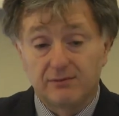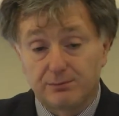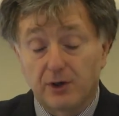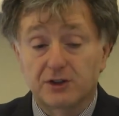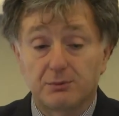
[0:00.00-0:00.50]

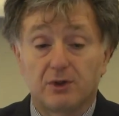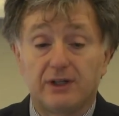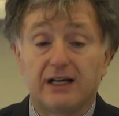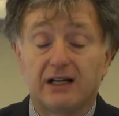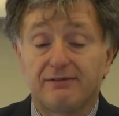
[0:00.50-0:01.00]
possible
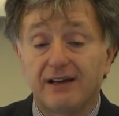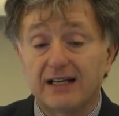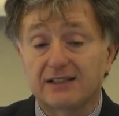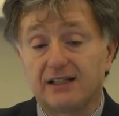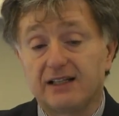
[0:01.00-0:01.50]
legal
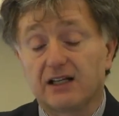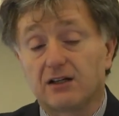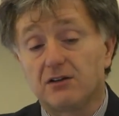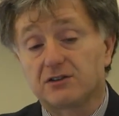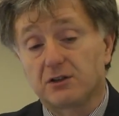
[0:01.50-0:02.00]
effects, legal
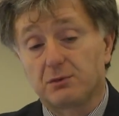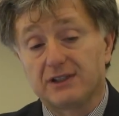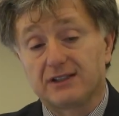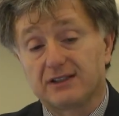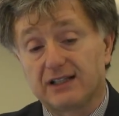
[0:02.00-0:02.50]

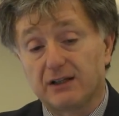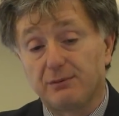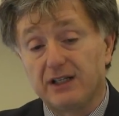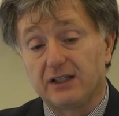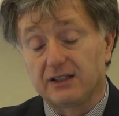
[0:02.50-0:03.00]
consequences,
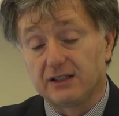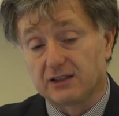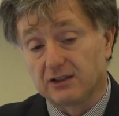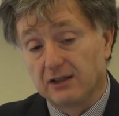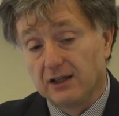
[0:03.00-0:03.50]
liabilities,